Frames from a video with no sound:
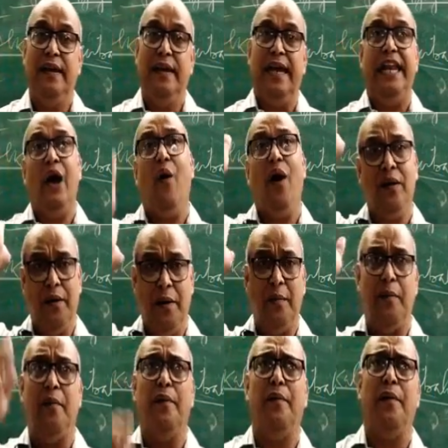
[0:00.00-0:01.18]
In our
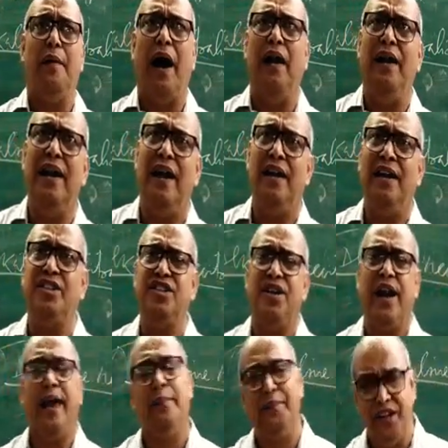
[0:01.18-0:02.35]
earlier lecture
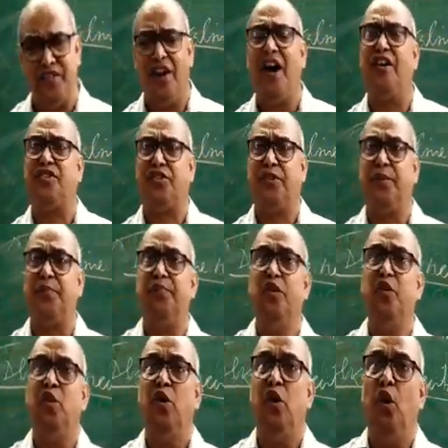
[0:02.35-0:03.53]
I have discussed,
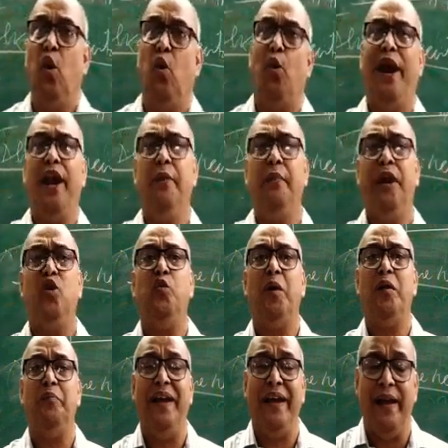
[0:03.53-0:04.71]
wherever
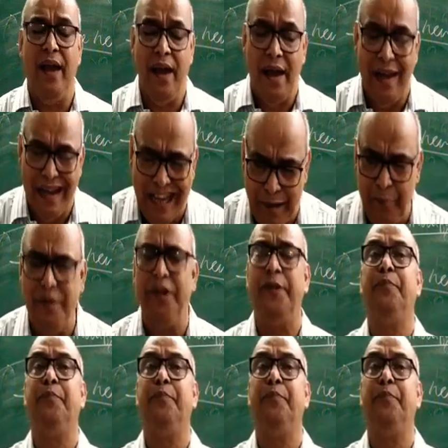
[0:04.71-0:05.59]
human beings live,